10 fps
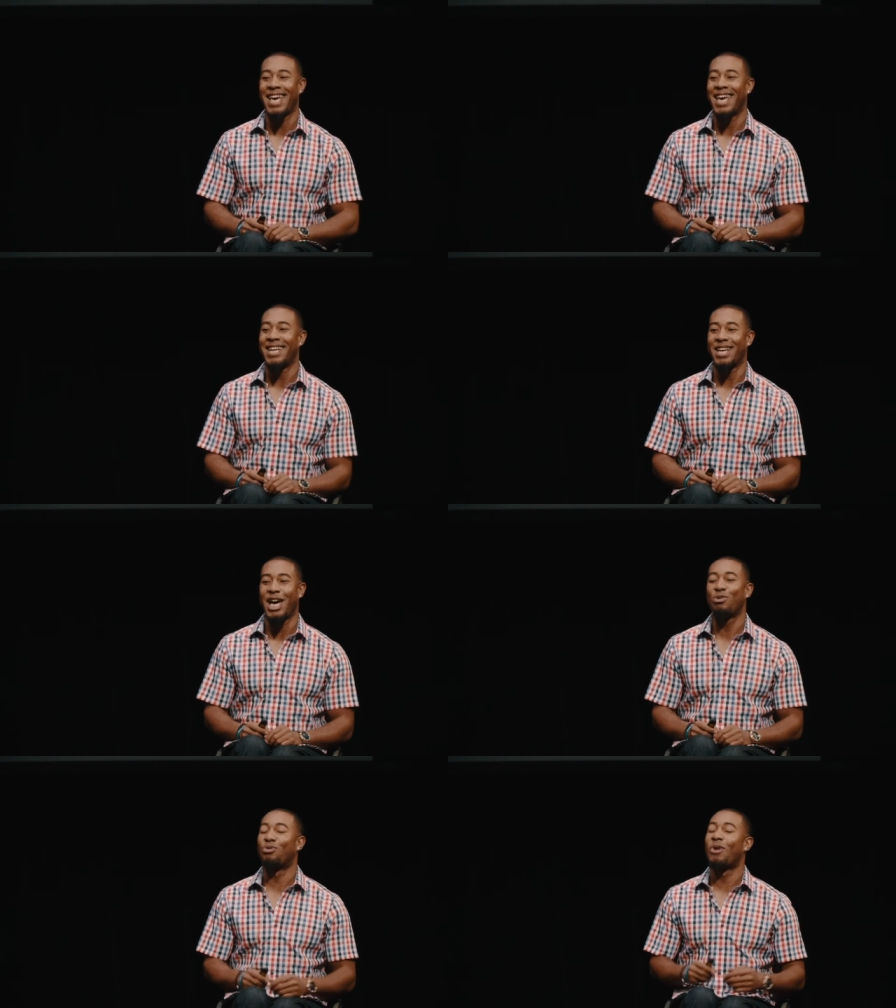and
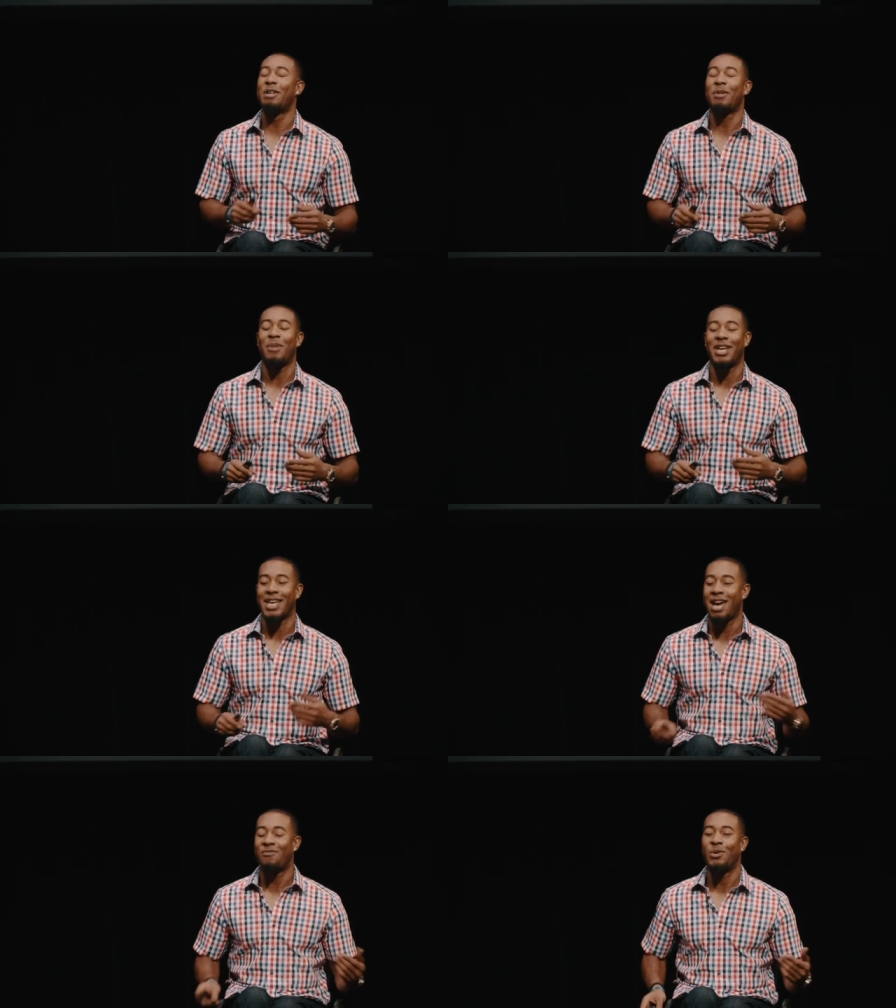I was riding my
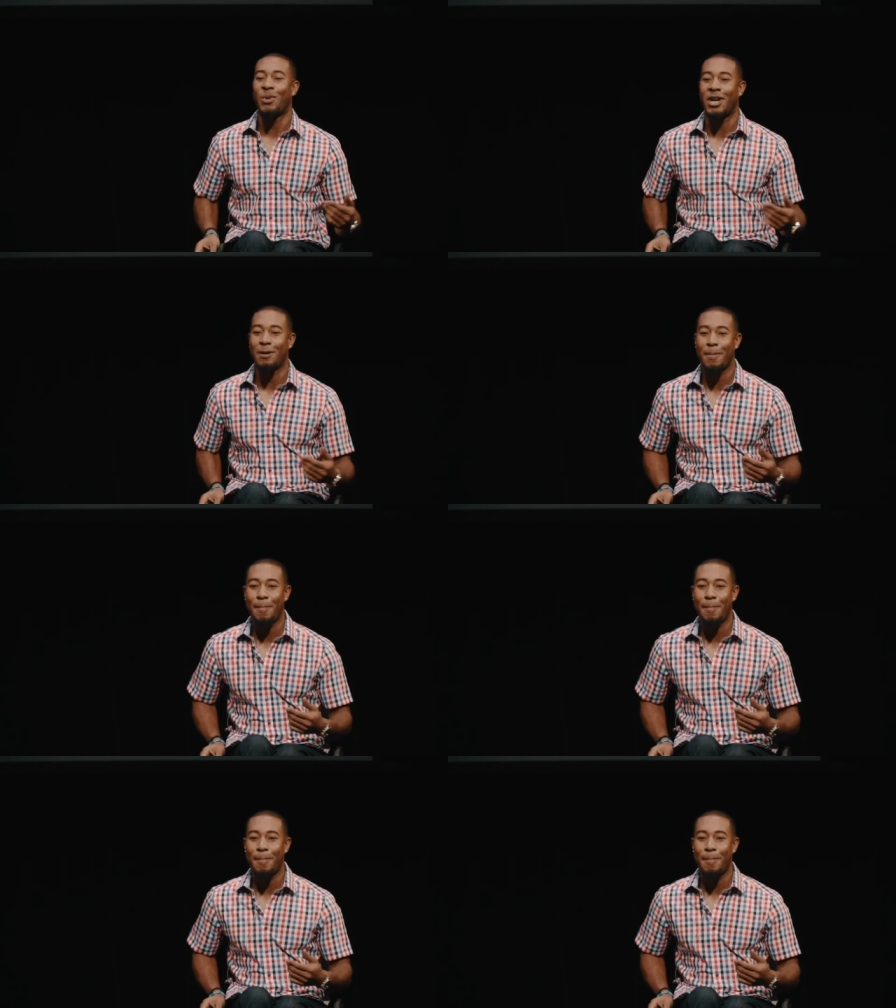bike everywhere.